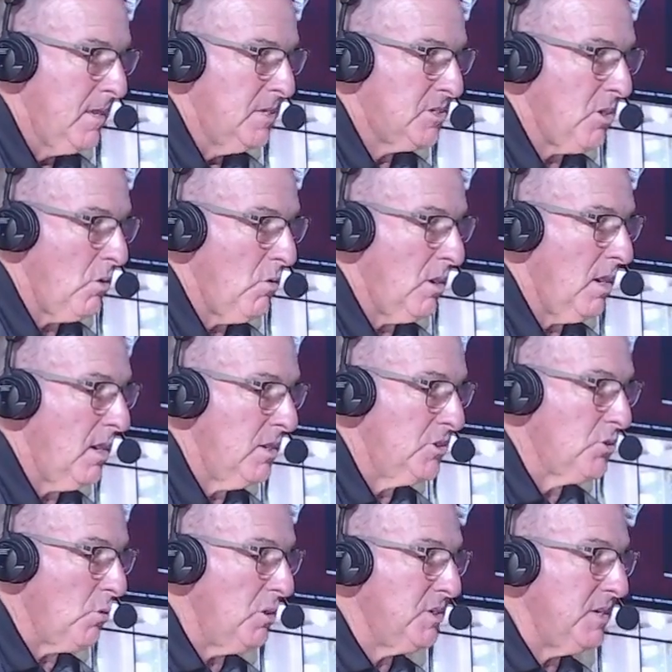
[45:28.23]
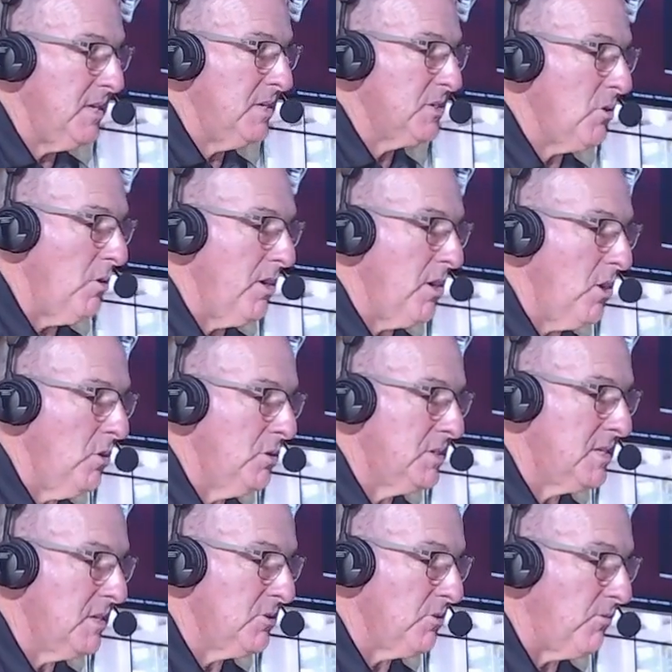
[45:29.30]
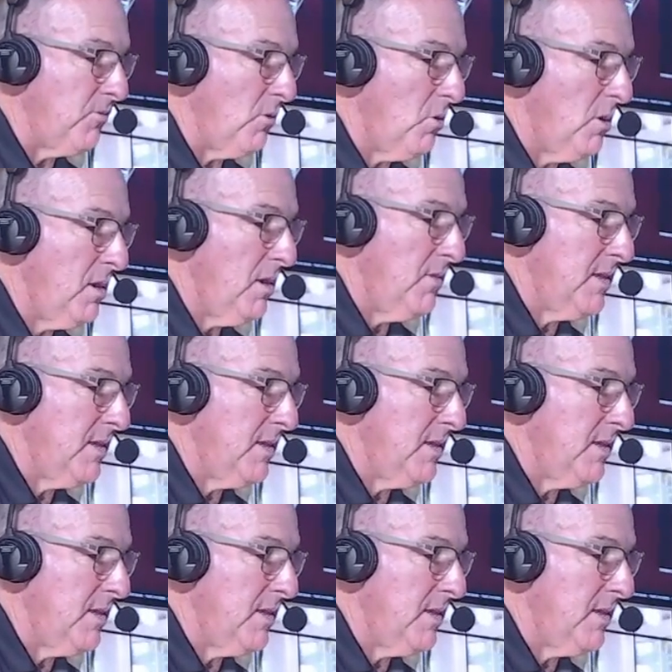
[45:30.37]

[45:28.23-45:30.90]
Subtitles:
So Georgia is going to host Central Florida.